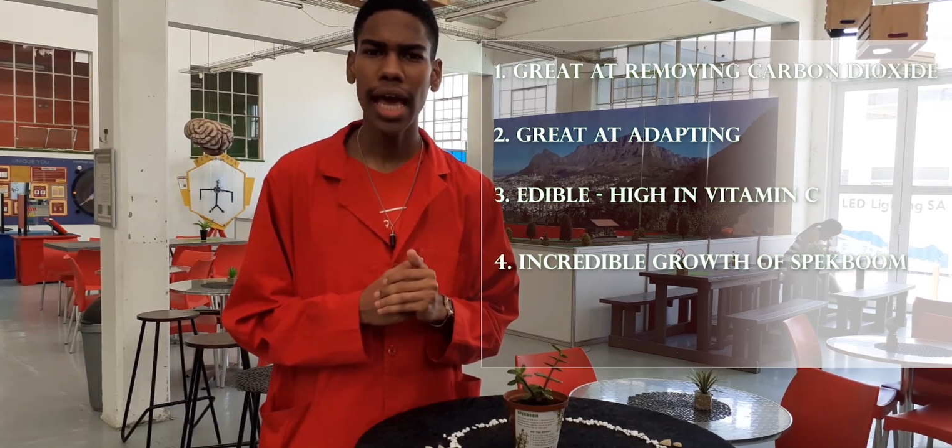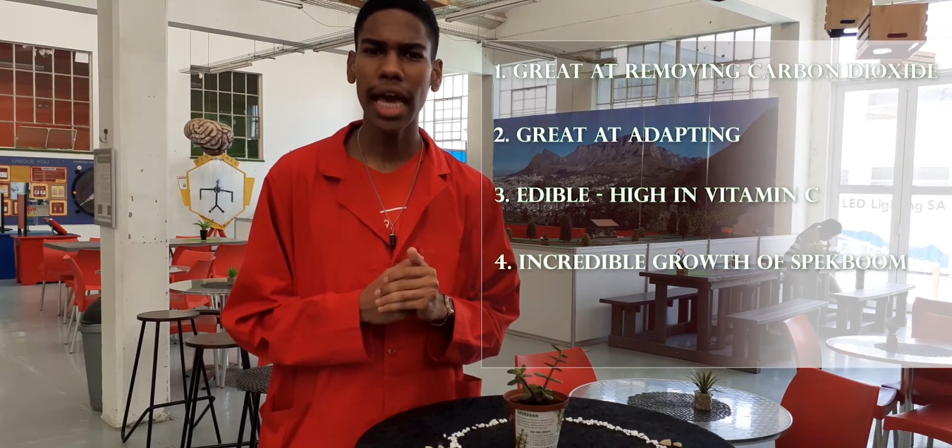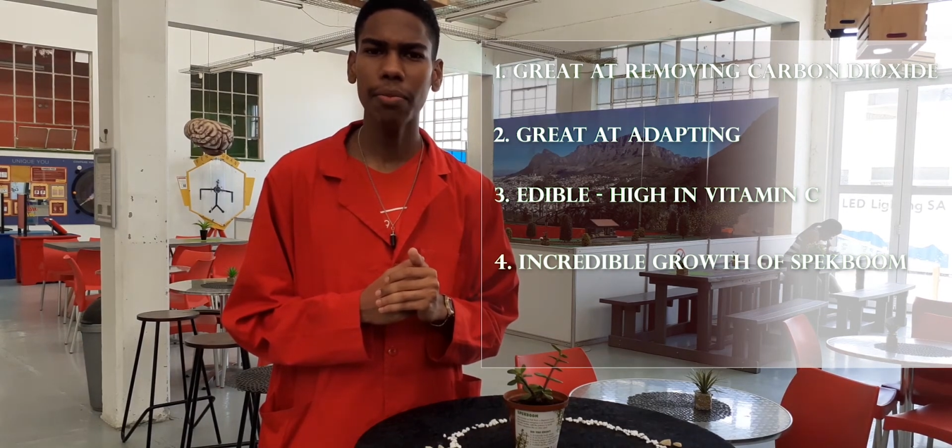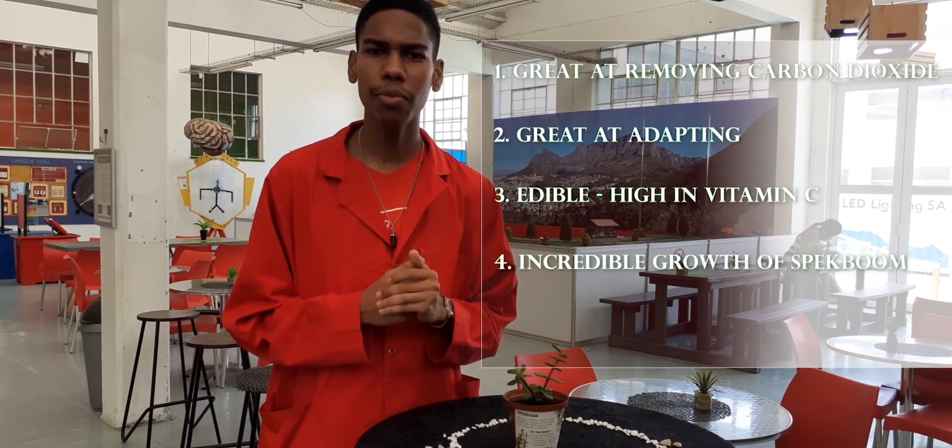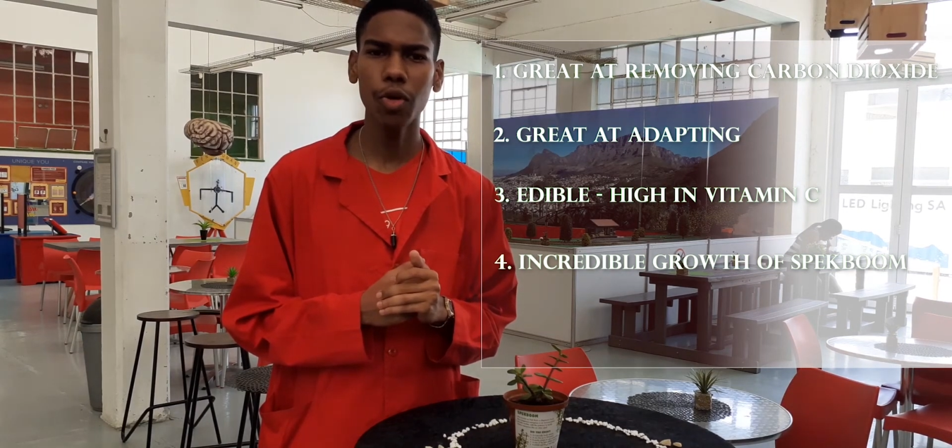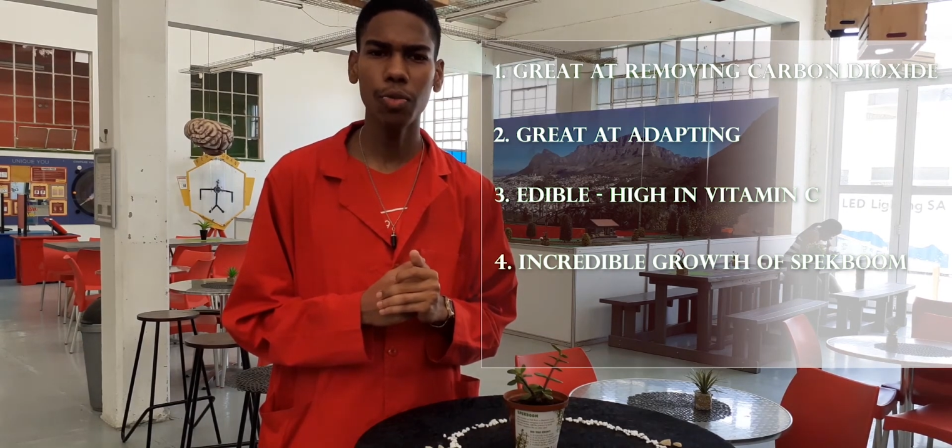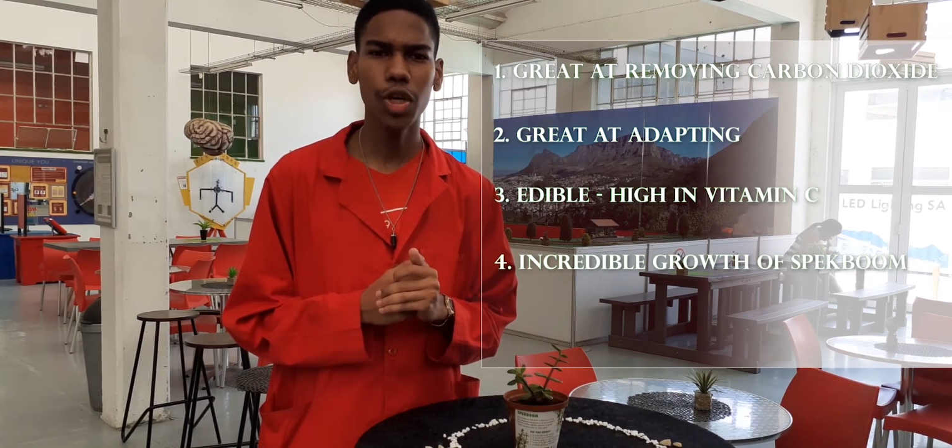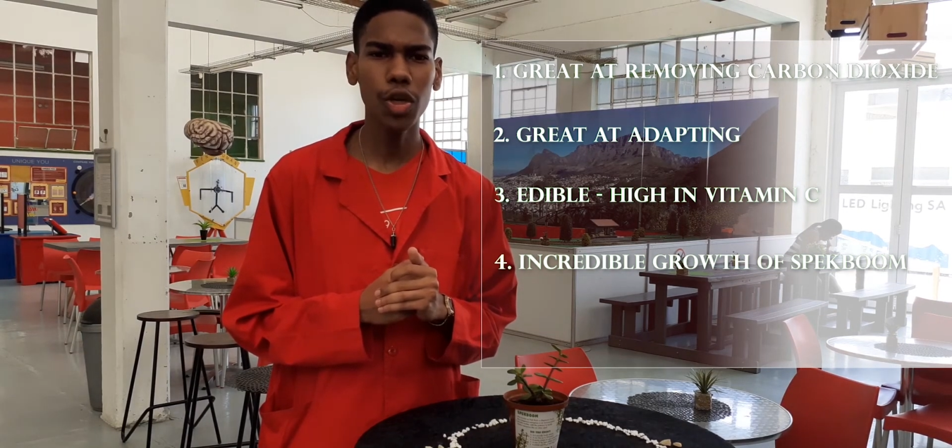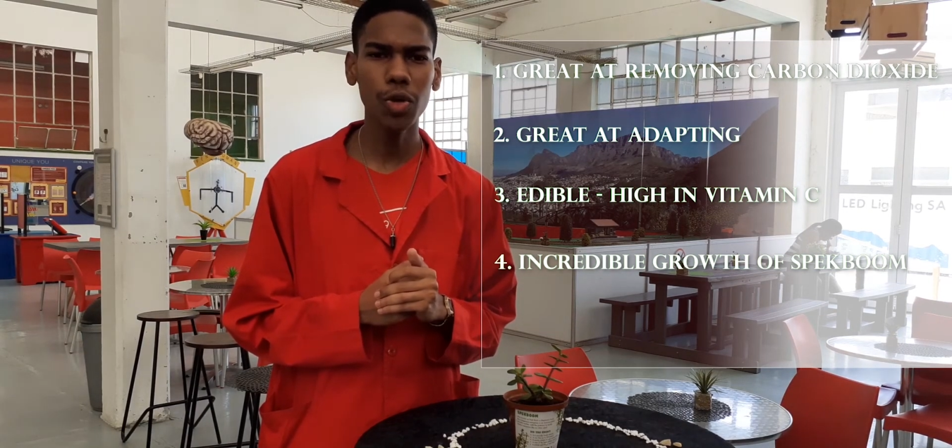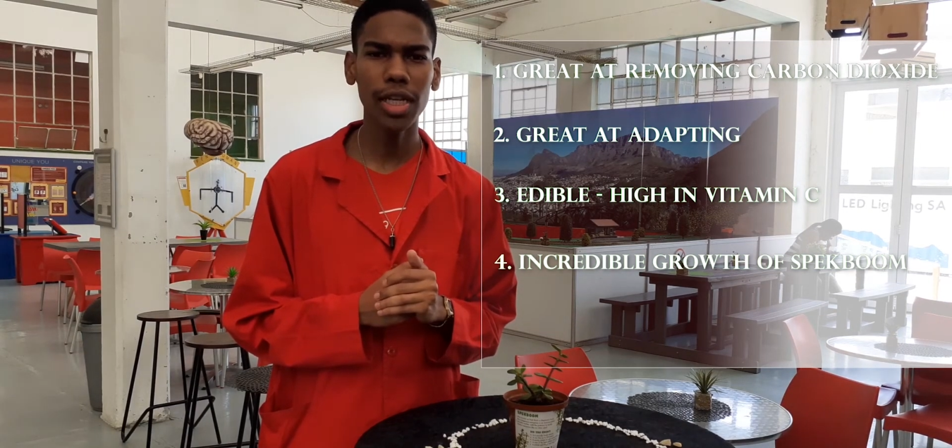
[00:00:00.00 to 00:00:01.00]
and bloom
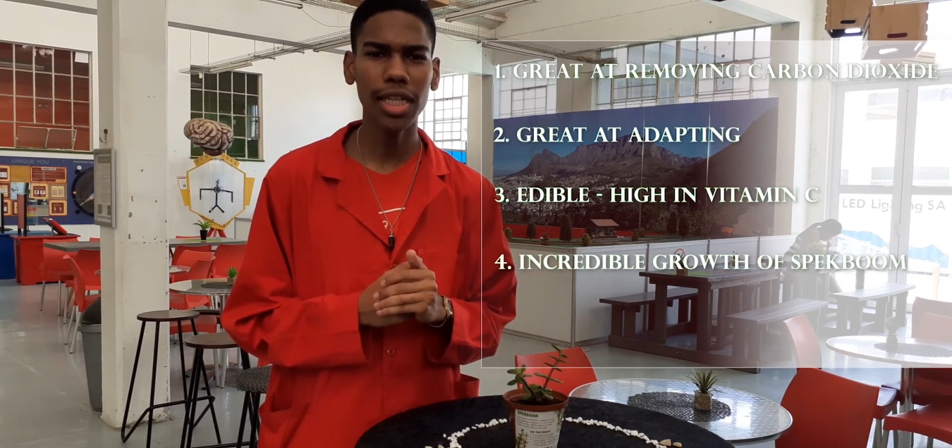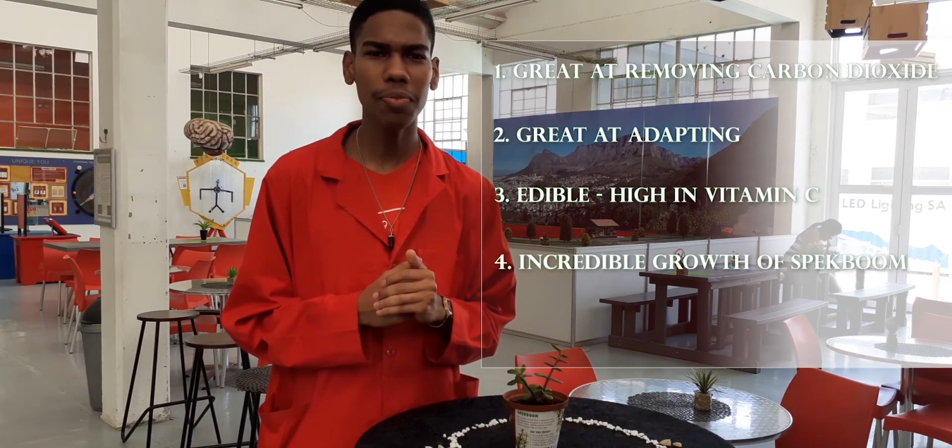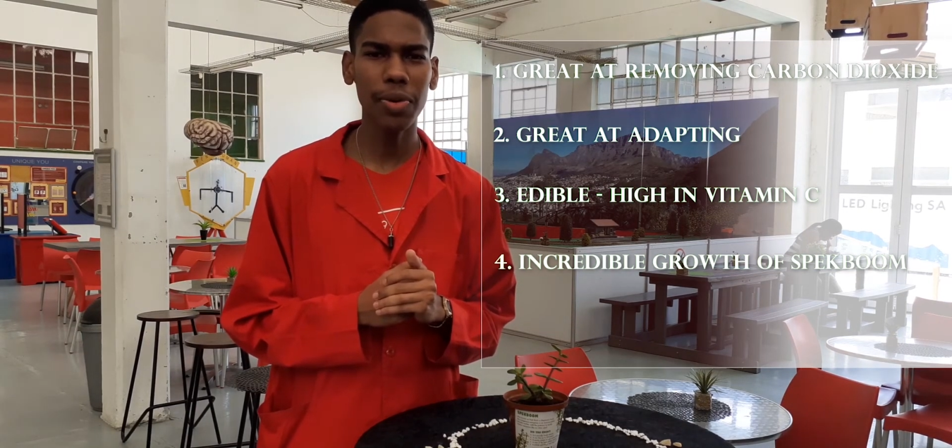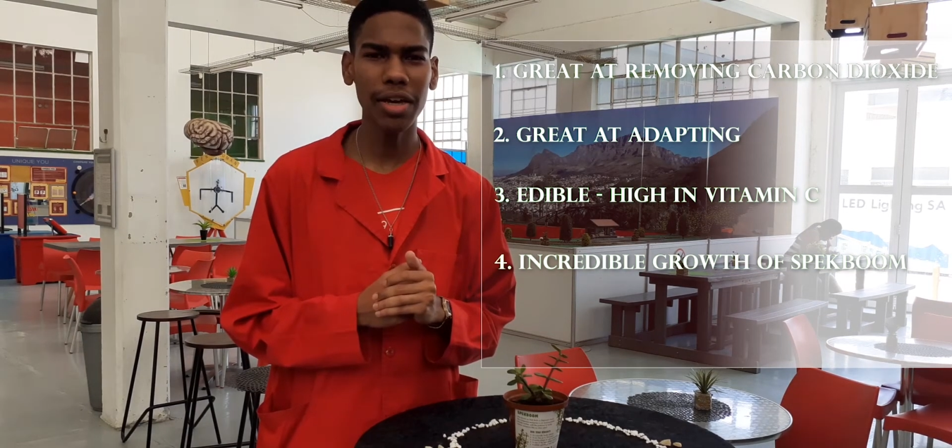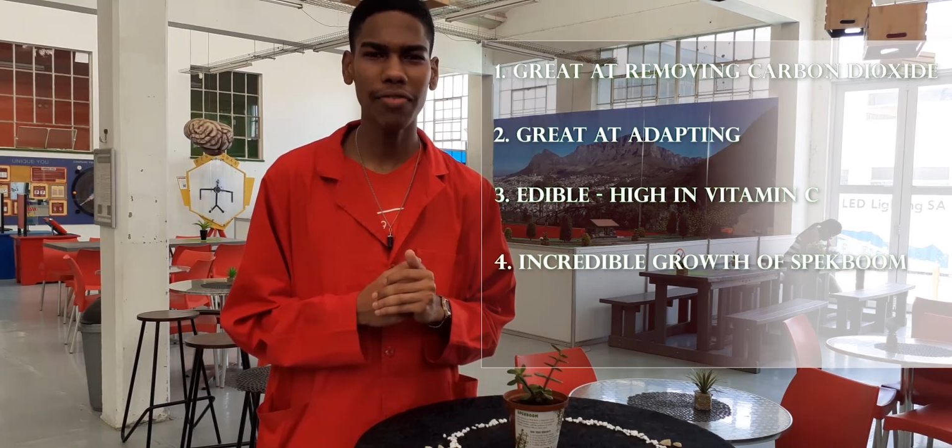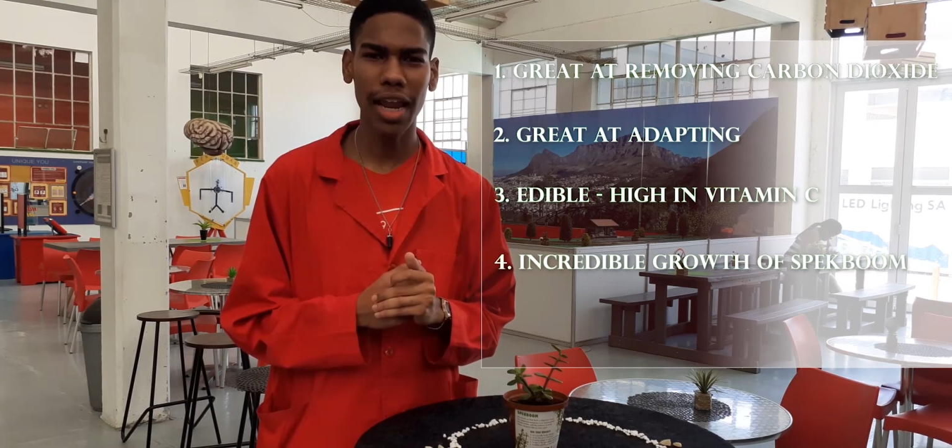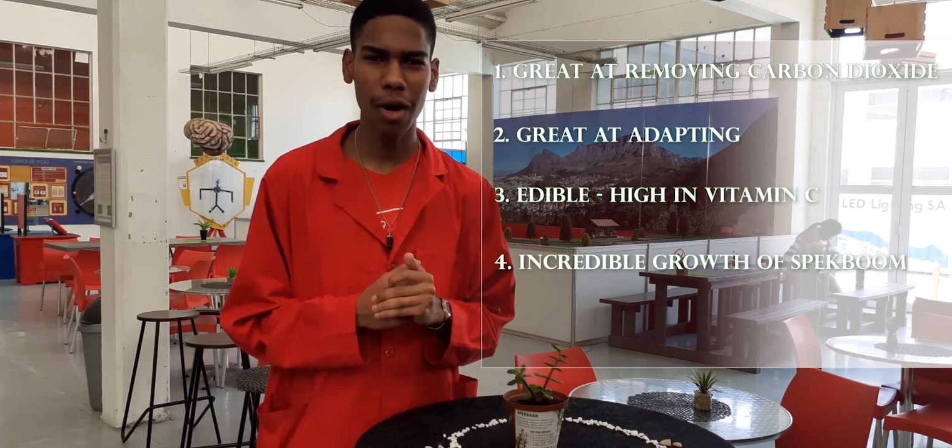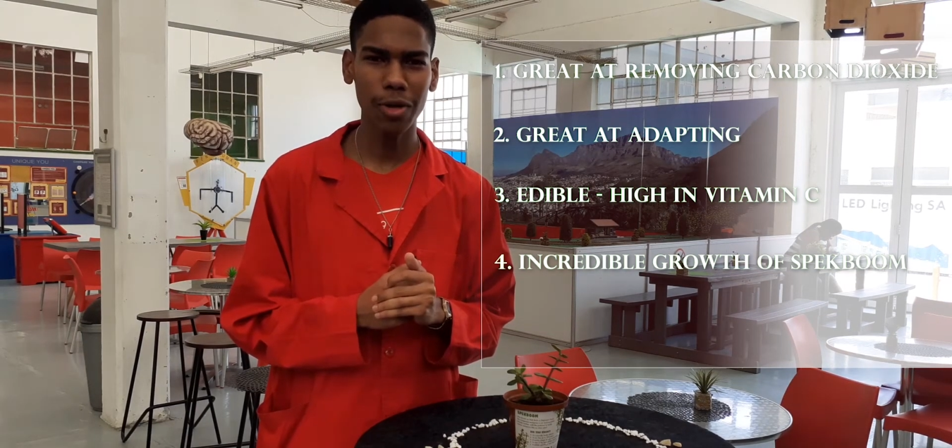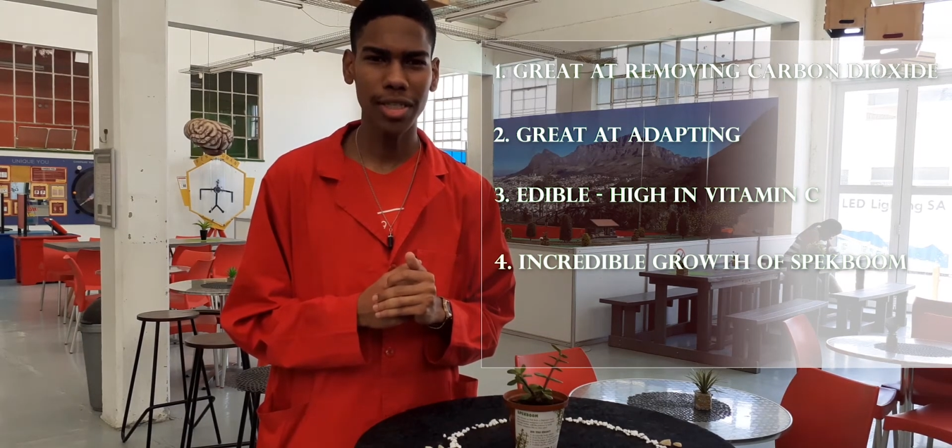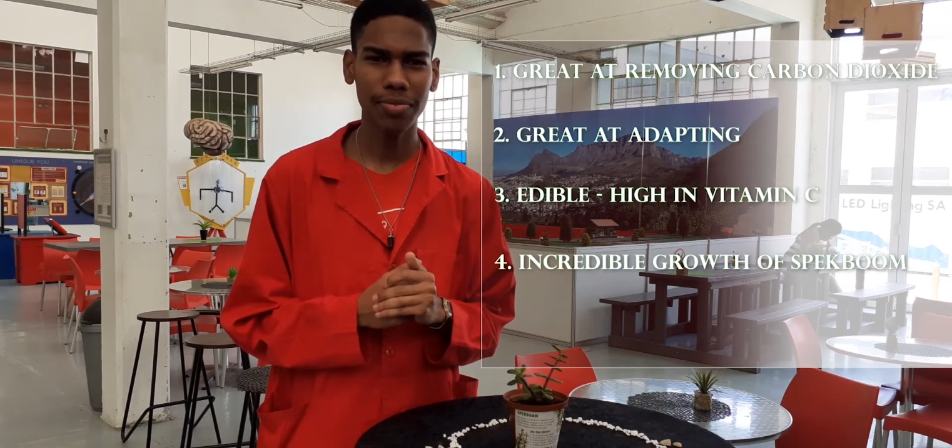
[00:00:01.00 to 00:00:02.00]
cute little pink
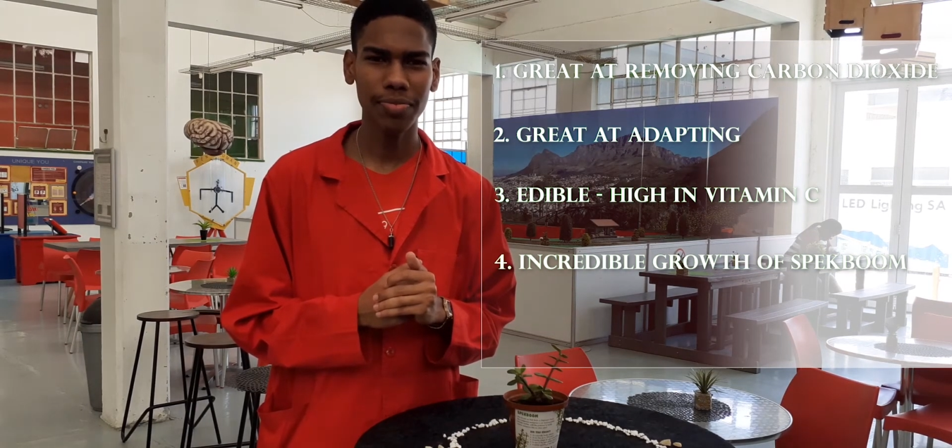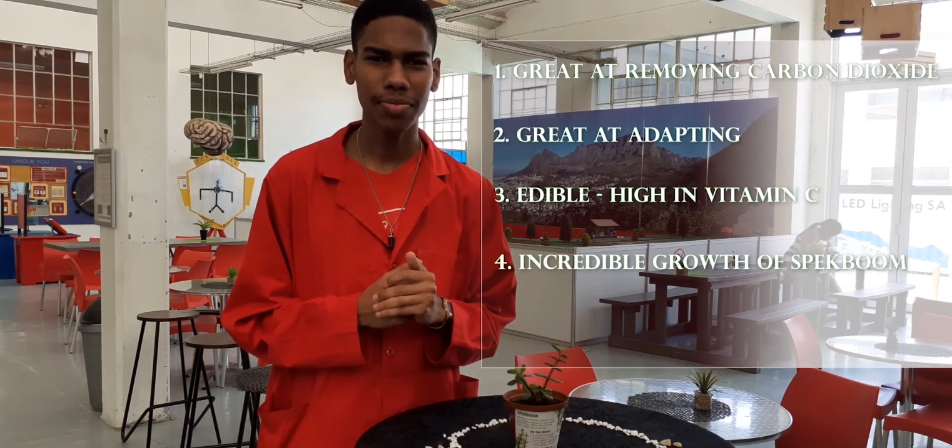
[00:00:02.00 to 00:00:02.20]
flowers.